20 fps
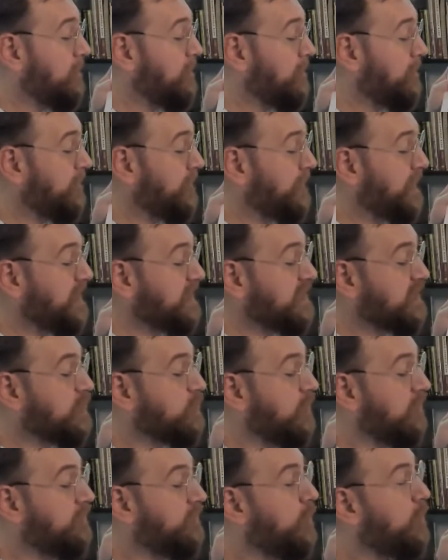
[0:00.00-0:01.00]
Things
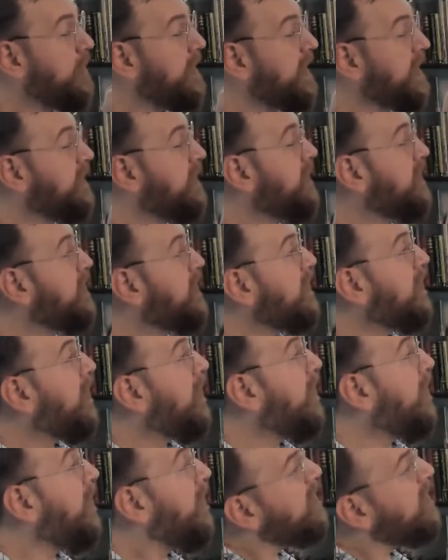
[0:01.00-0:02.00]
to avoid.
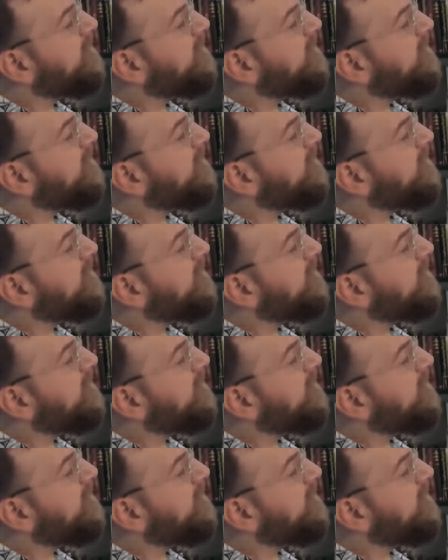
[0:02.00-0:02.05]
All of